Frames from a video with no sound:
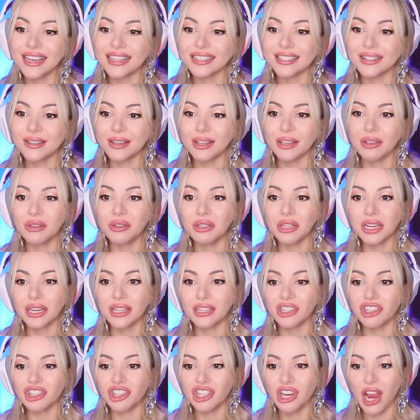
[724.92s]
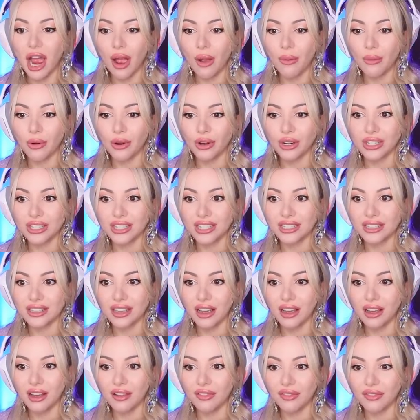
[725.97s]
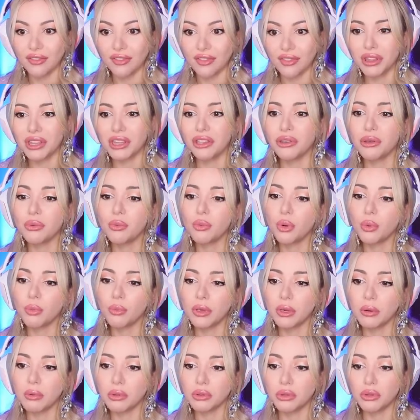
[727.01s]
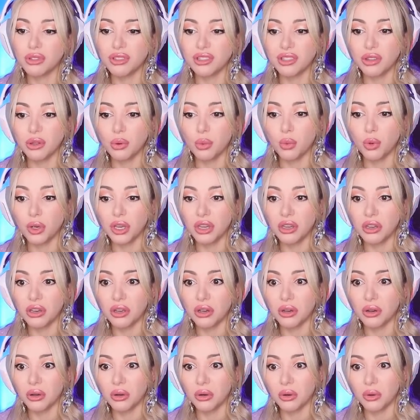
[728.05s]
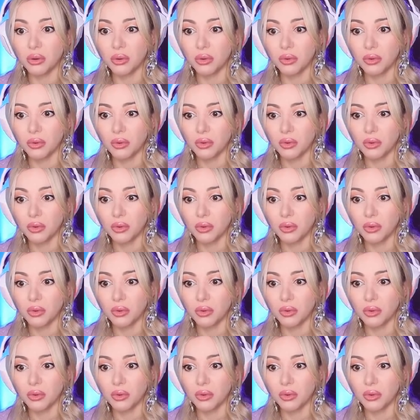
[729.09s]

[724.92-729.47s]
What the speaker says: Yes, you can use that in the shower and stuff. But then you won't be able to see the window.